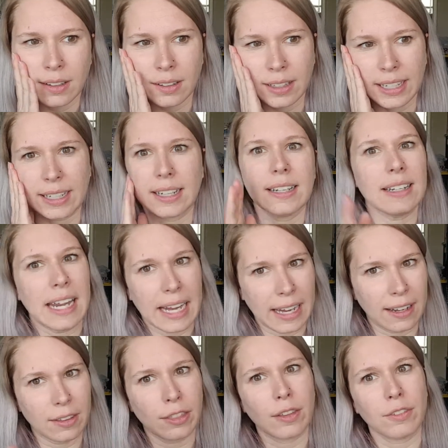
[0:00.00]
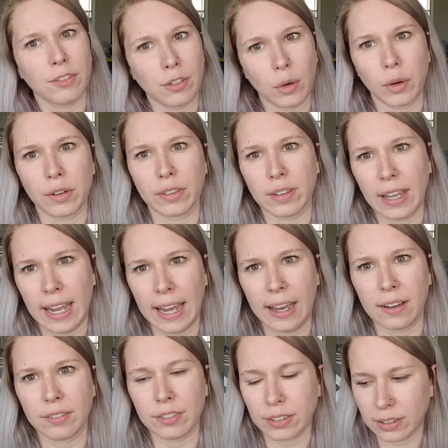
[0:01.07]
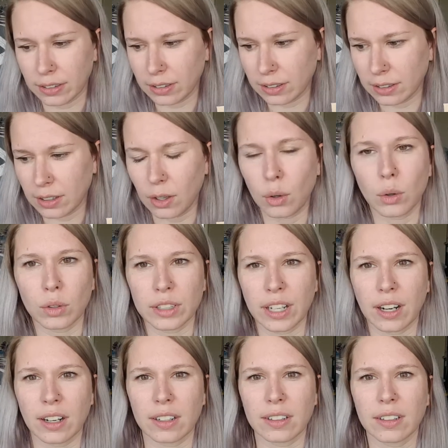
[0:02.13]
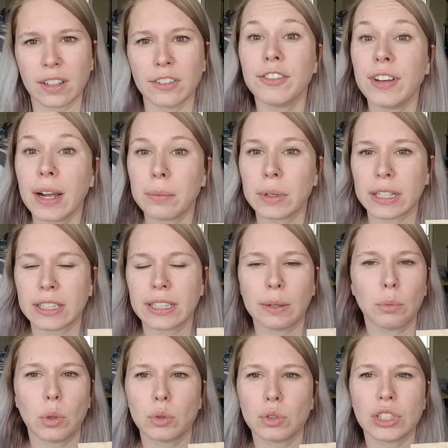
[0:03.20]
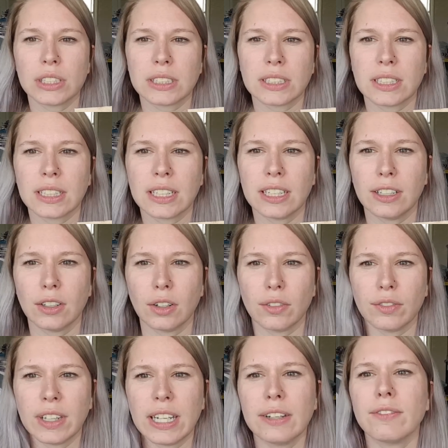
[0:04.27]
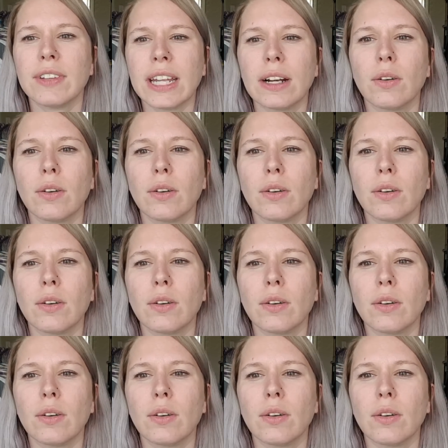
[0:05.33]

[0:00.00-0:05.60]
like an eighth, a fourth, a half, a whole yard of fabric. They won't just, you know, if